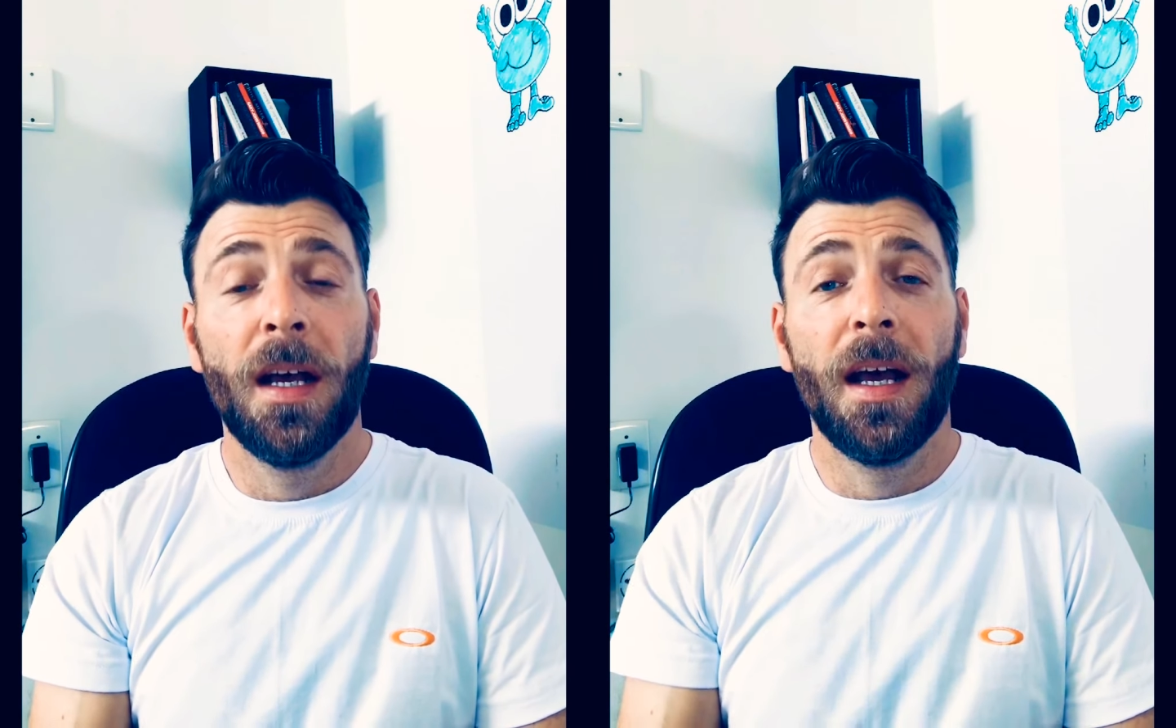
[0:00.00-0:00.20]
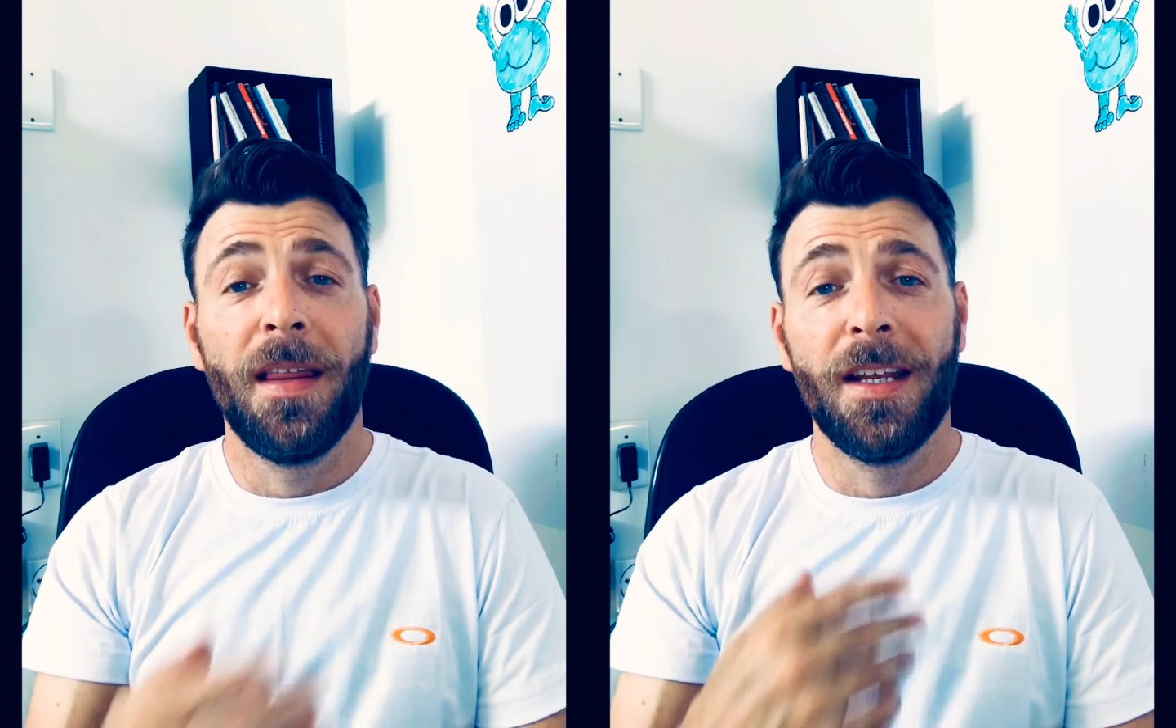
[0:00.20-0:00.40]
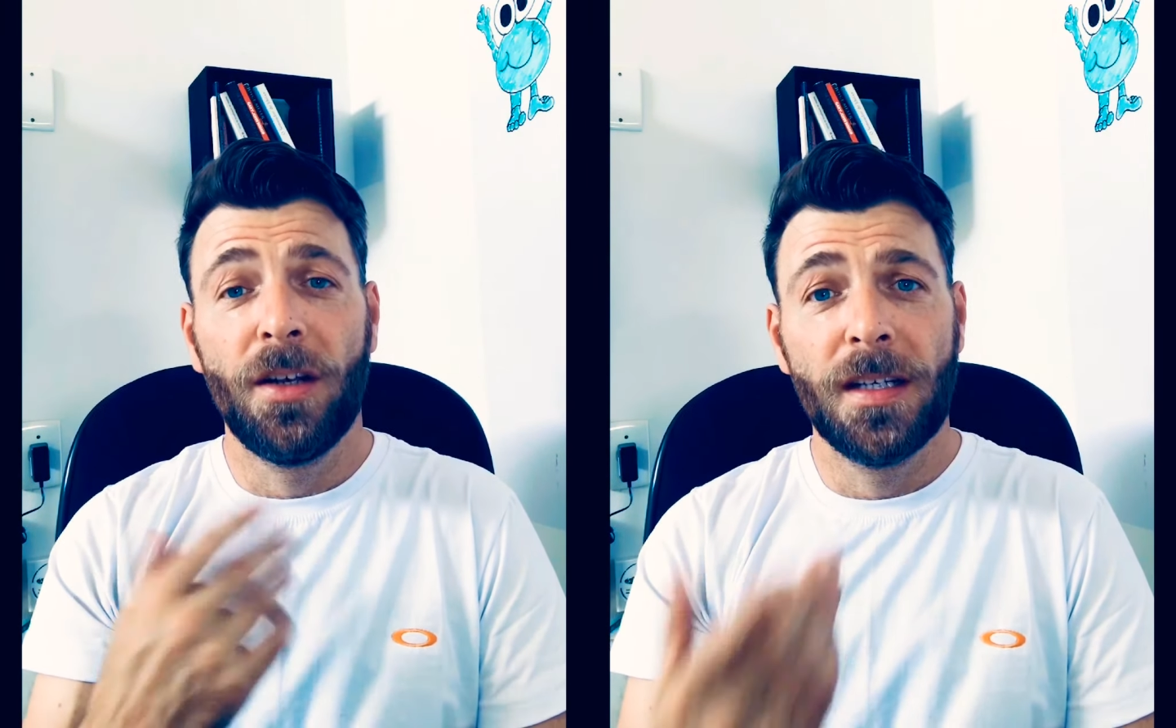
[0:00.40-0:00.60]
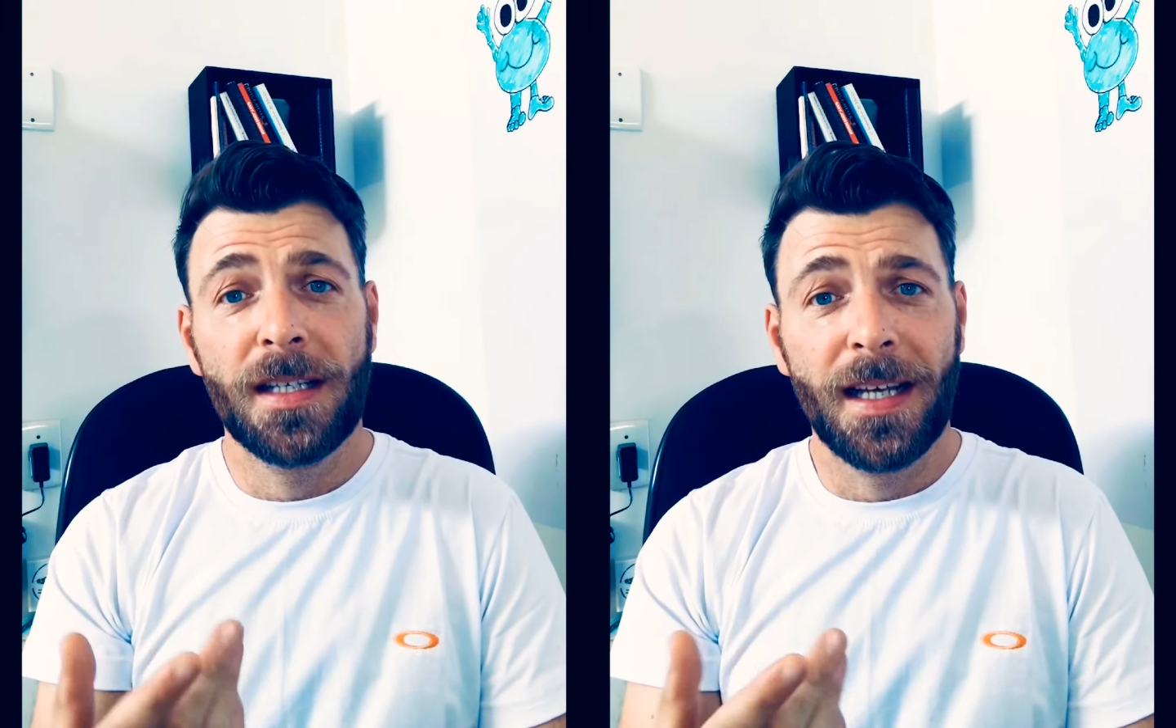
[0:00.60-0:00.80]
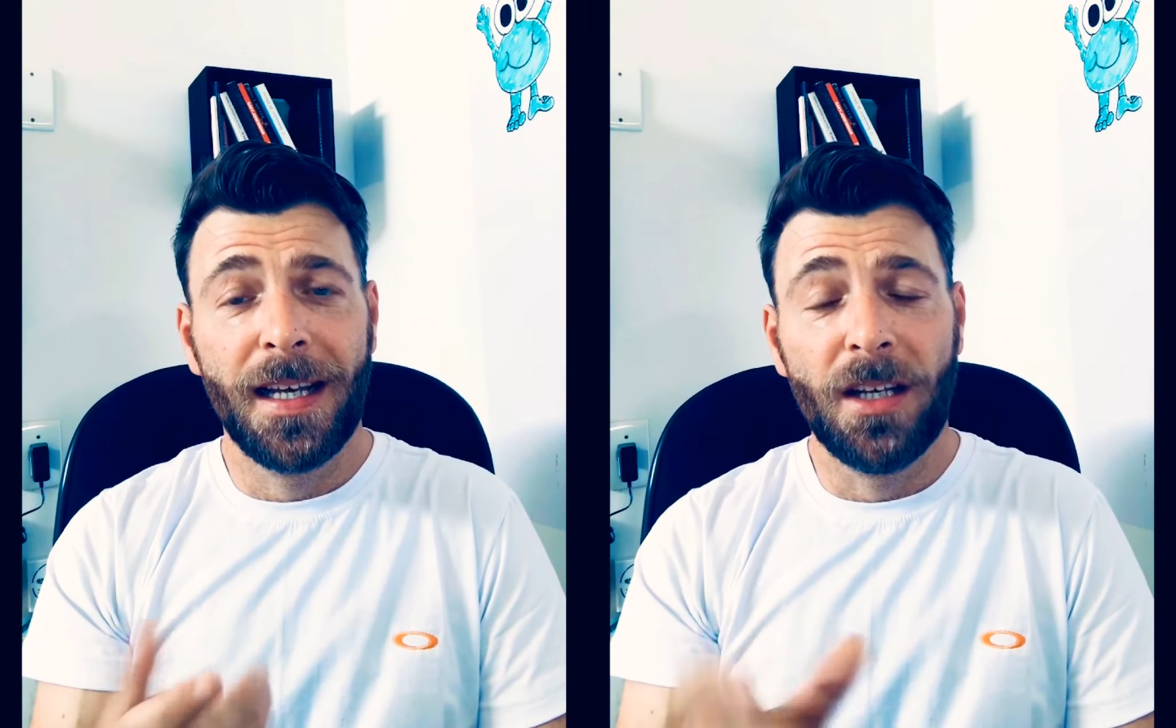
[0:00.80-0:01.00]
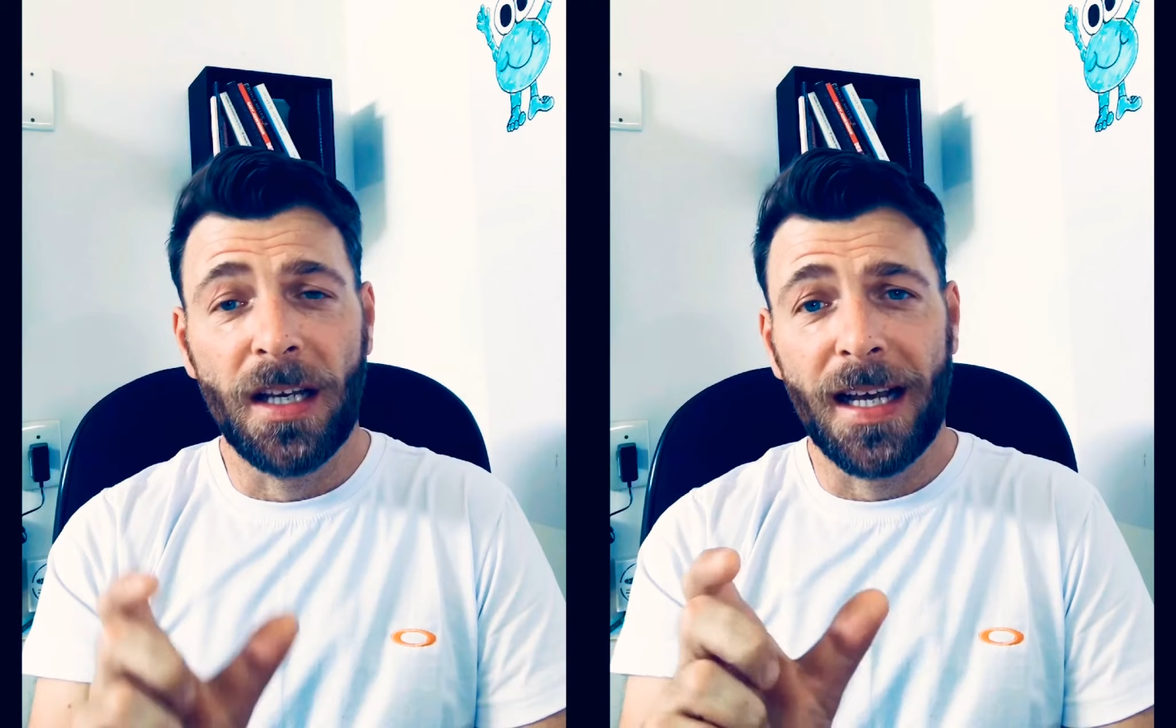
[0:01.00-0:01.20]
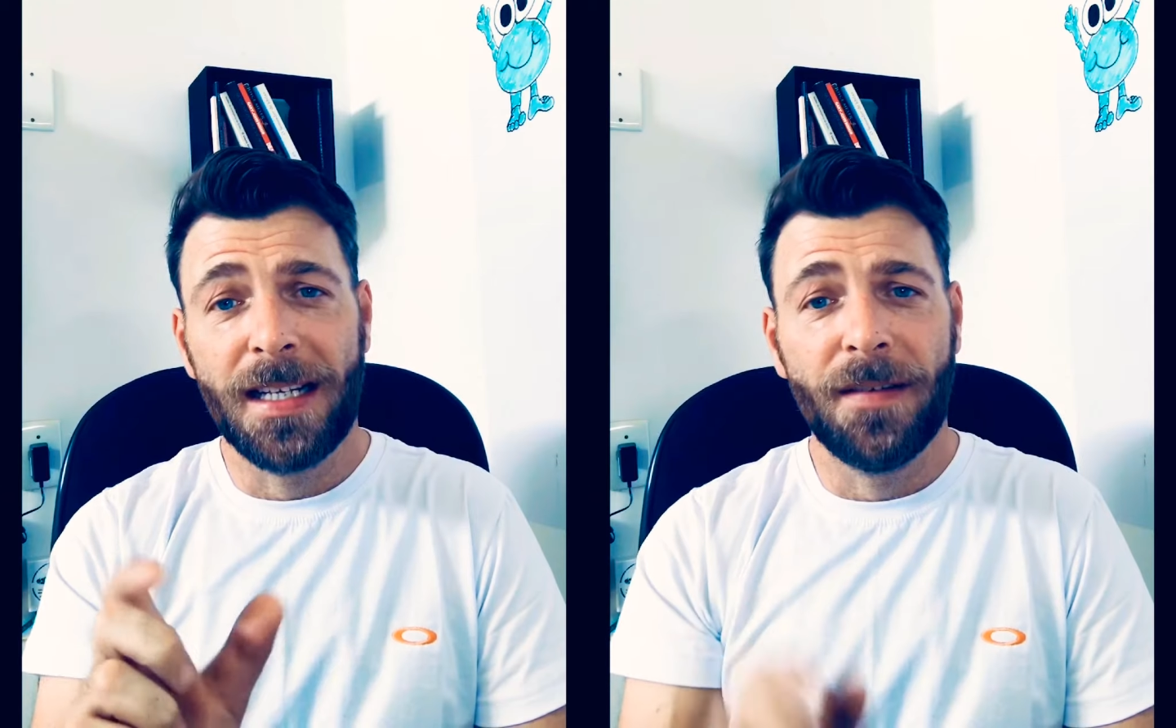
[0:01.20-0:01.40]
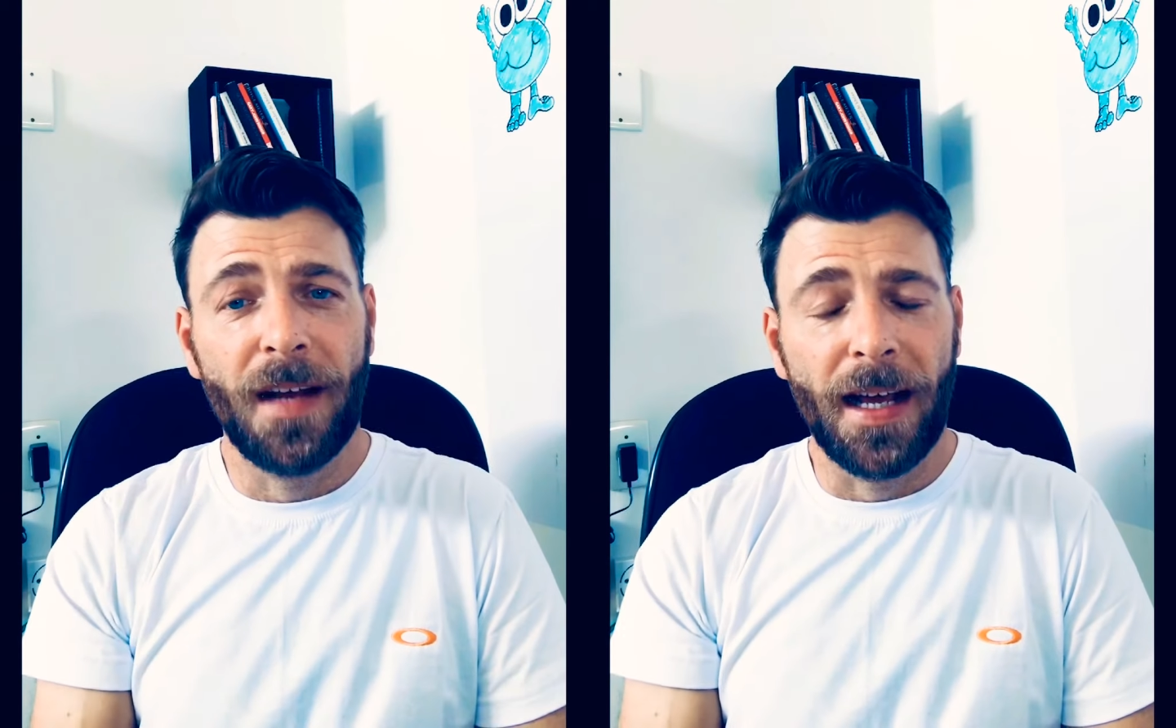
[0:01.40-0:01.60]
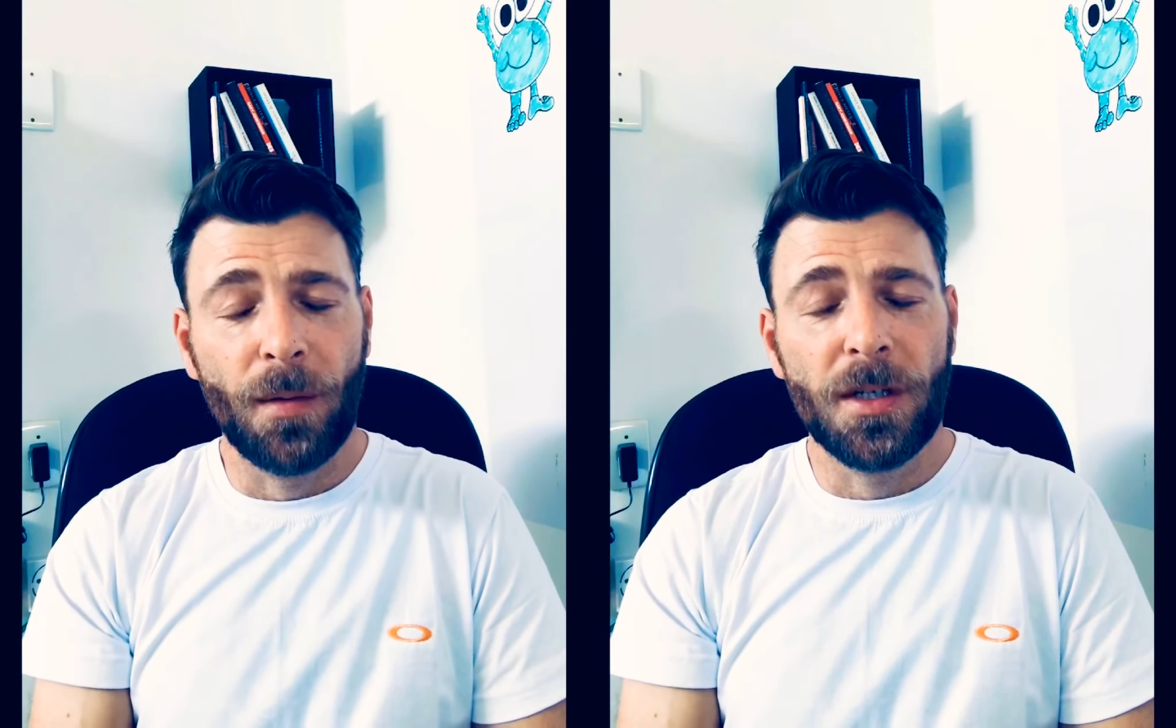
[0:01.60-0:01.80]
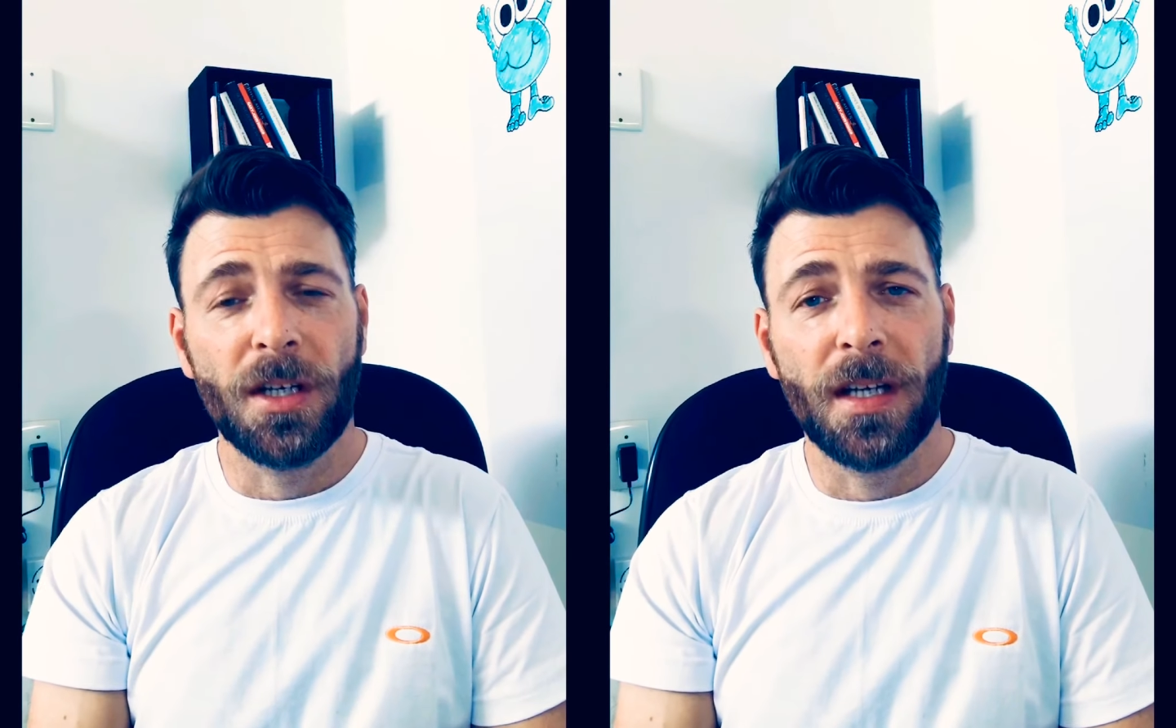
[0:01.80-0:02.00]
and then you can see it in your native
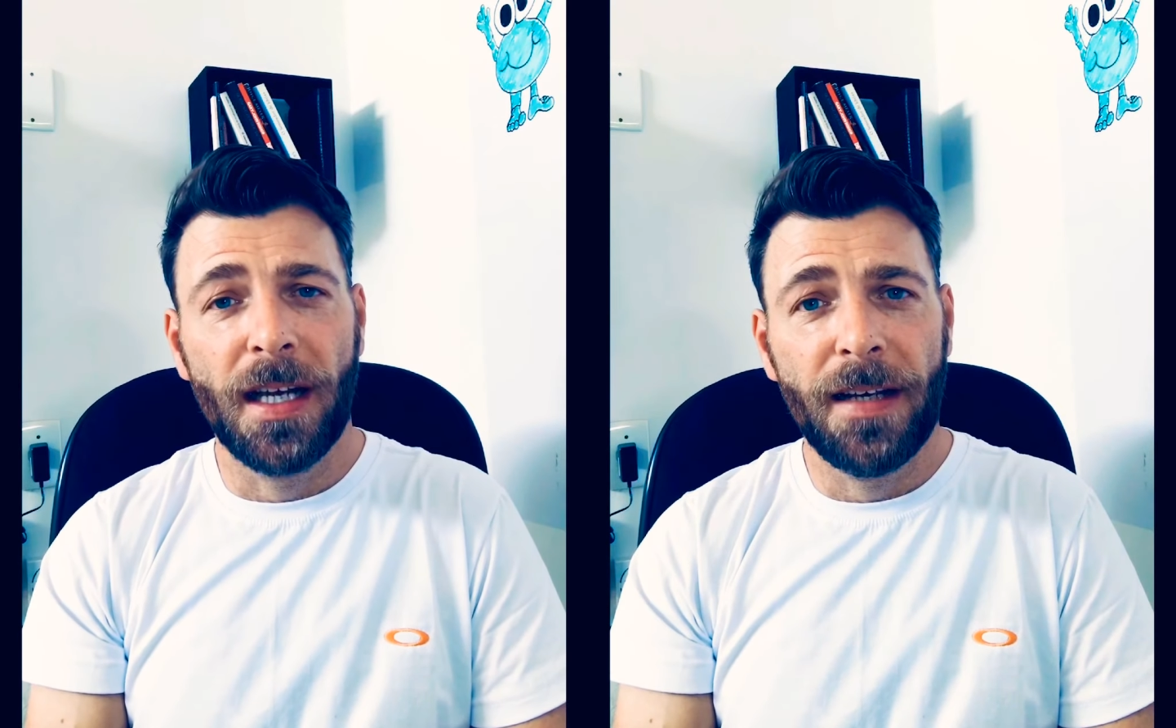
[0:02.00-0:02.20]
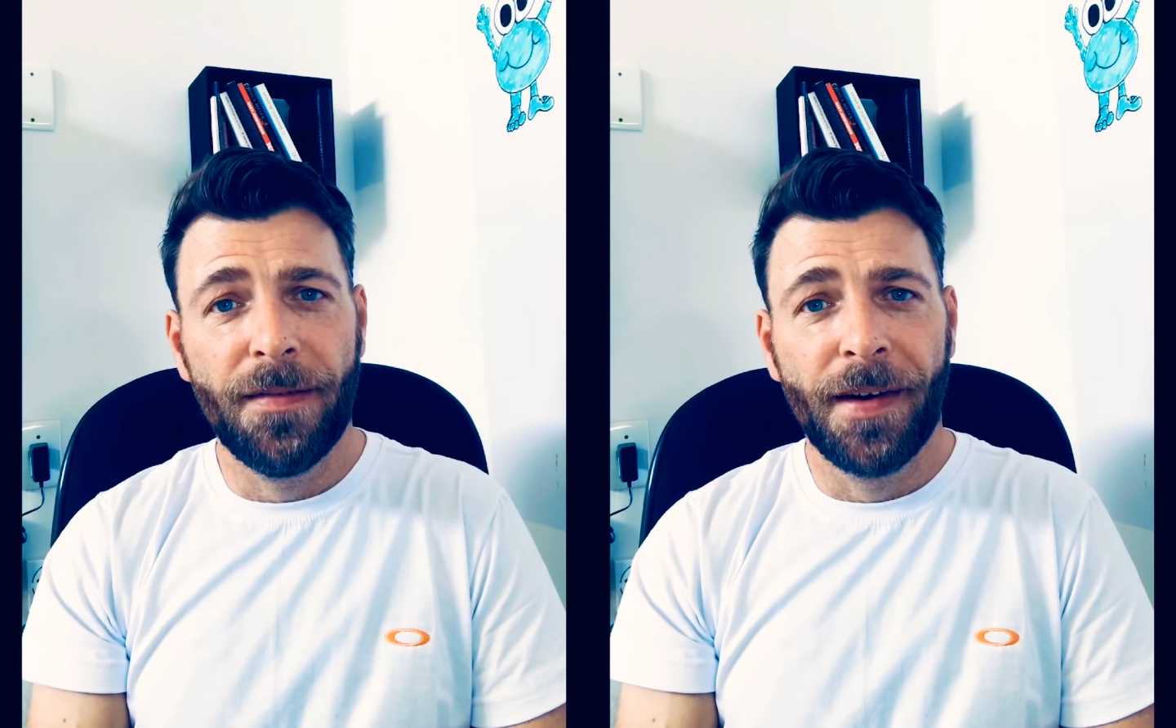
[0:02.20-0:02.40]
language underneath.